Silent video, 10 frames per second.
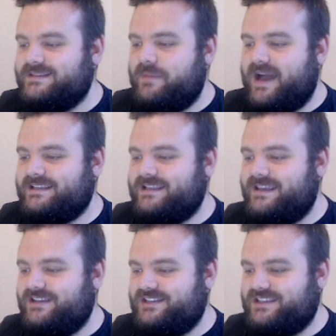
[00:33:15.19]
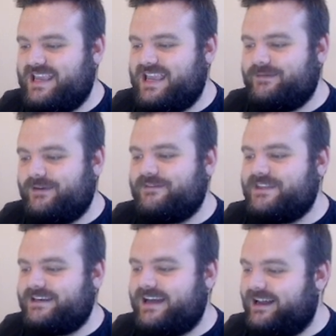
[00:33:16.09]
better than just Eve of
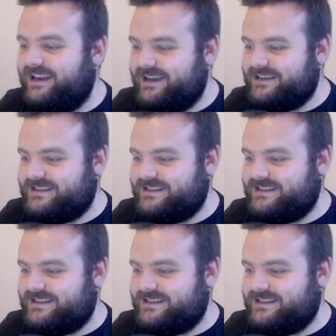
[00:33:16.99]
the Daleks.